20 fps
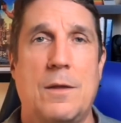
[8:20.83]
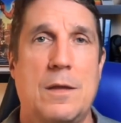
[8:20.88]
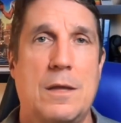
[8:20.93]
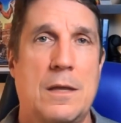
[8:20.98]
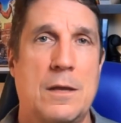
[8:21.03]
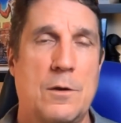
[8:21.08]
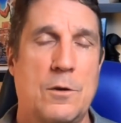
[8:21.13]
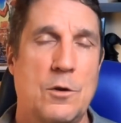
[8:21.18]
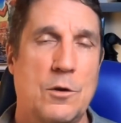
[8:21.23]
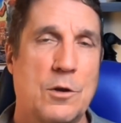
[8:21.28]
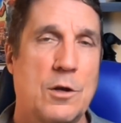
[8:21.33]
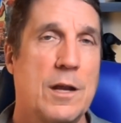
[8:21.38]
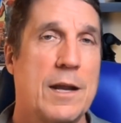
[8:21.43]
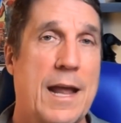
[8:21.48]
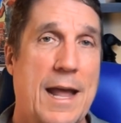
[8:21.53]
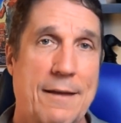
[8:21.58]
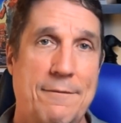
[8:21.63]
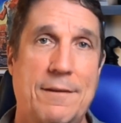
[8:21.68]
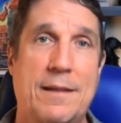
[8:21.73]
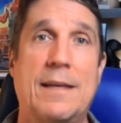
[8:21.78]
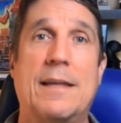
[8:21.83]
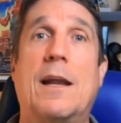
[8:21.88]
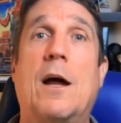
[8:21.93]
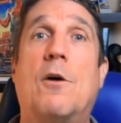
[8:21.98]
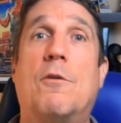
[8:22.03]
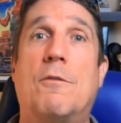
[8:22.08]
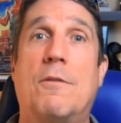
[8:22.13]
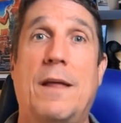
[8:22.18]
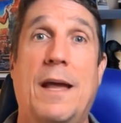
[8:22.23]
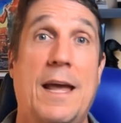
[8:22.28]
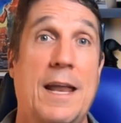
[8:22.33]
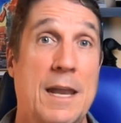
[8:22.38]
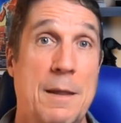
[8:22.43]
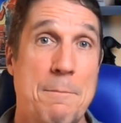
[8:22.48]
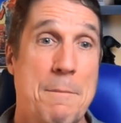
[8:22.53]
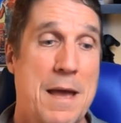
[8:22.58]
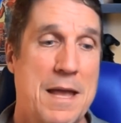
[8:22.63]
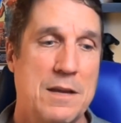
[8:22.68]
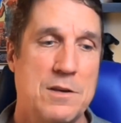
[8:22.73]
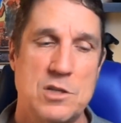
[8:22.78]
You're going to have to get over that, and it
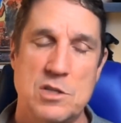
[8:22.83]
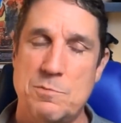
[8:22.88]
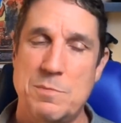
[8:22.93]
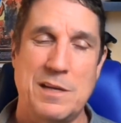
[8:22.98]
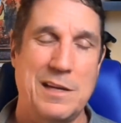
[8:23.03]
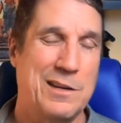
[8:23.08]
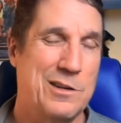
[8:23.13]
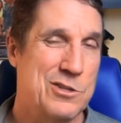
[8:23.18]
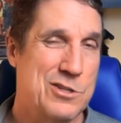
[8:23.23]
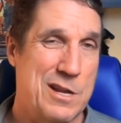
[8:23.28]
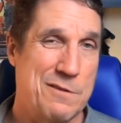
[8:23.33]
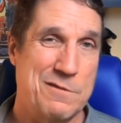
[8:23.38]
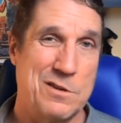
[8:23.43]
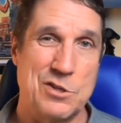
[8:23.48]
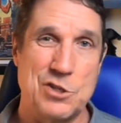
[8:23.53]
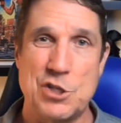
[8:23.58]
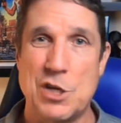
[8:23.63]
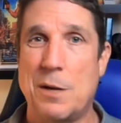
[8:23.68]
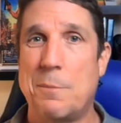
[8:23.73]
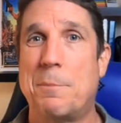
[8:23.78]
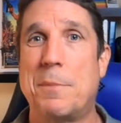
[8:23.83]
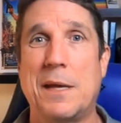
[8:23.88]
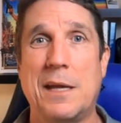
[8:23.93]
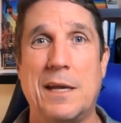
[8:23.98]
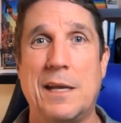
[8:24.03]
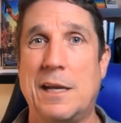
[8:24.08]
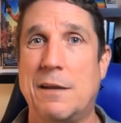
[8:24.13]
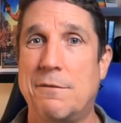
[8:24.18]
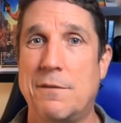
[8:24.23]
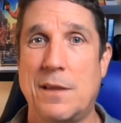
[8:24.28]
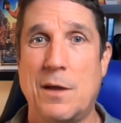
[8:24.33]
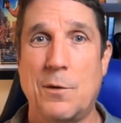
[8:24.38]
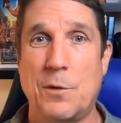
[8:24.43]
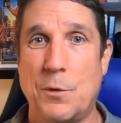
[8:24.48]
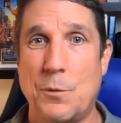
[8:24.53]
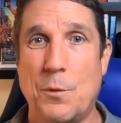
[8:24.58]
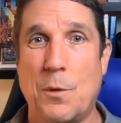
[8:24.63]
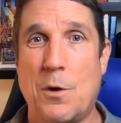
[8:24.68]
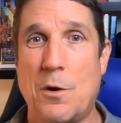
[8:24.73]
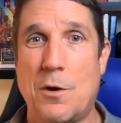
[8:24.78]
may just be you just have to jump in even though
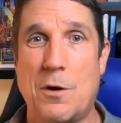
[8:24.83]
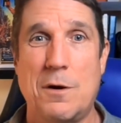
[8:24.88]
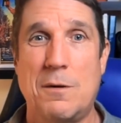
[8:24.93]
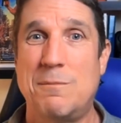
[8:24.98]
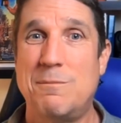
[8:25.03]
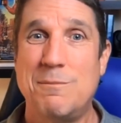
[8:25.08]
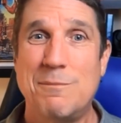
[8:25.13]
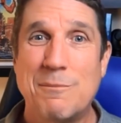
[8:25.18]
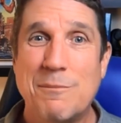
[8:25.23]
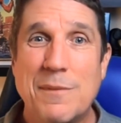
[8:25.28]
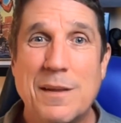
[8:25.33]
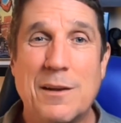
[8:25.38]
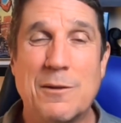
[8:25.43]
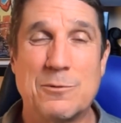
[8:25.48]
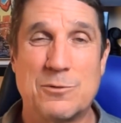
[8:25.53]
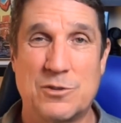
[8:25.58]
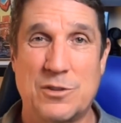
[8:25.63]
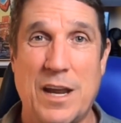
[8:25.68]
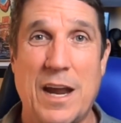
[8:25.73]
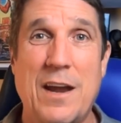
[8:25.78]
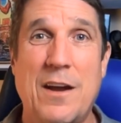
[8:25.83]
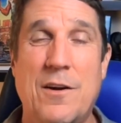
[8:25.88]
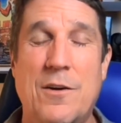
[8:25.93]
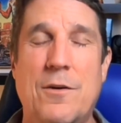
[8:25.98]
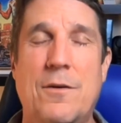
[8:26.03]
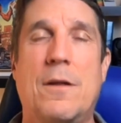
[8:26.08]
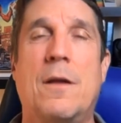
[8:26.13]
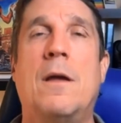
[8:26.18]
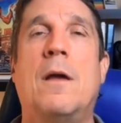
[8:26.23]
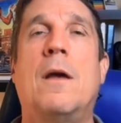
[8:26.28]
you are, scared.